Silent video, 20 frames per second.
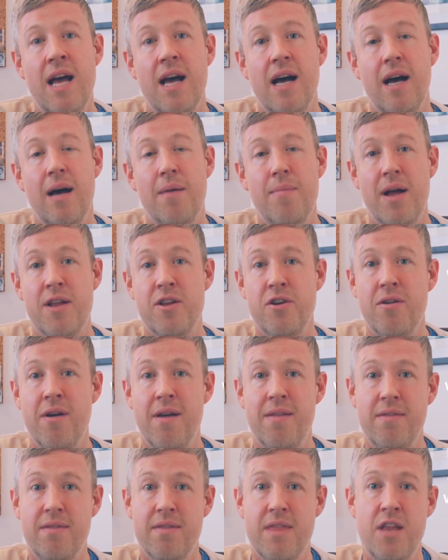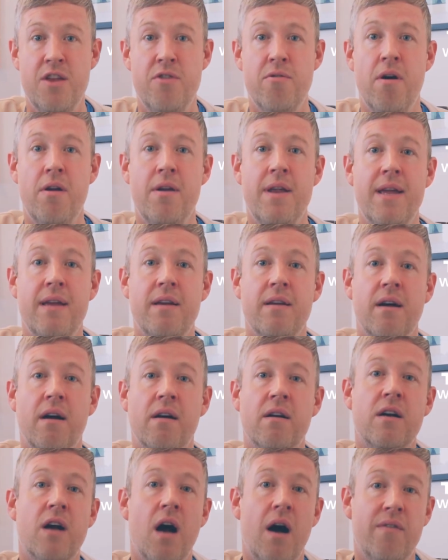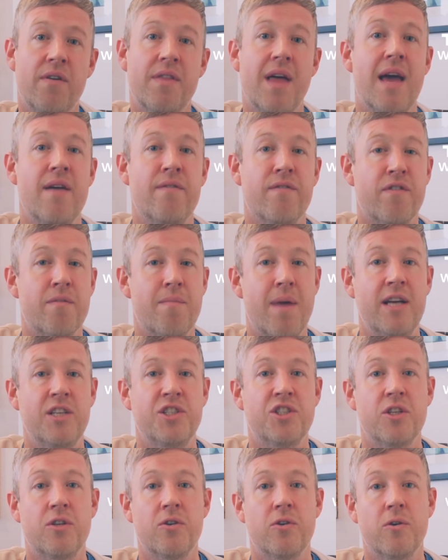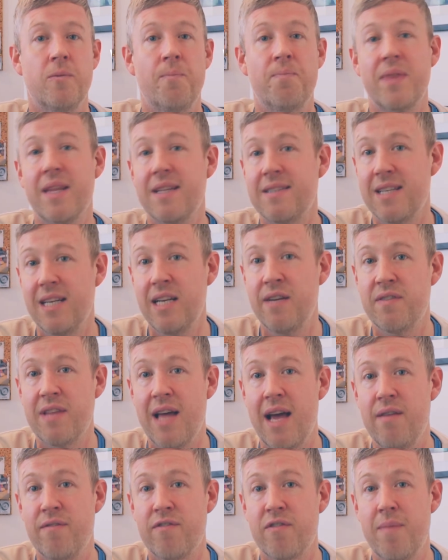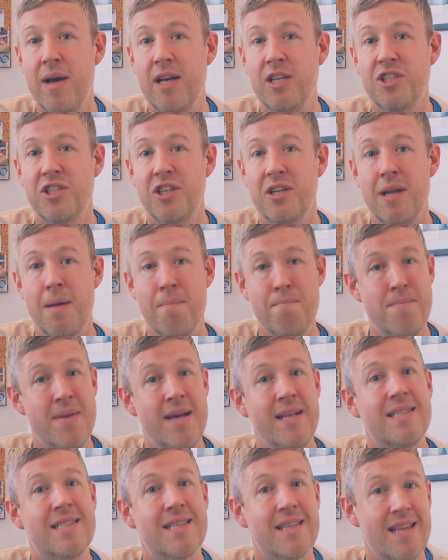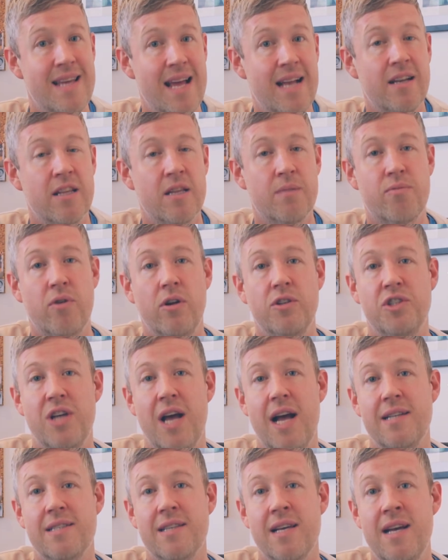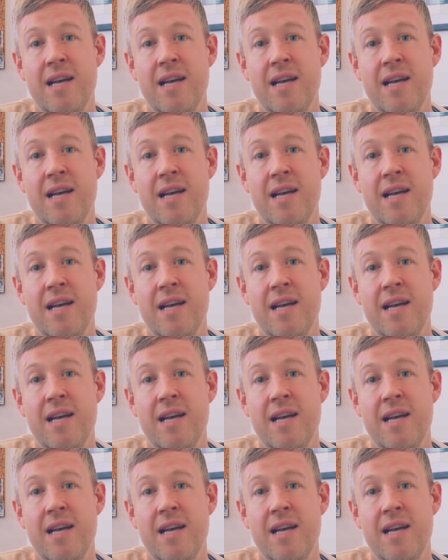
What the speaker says: and you only uncover that information or deliver that information mid to the end of the project,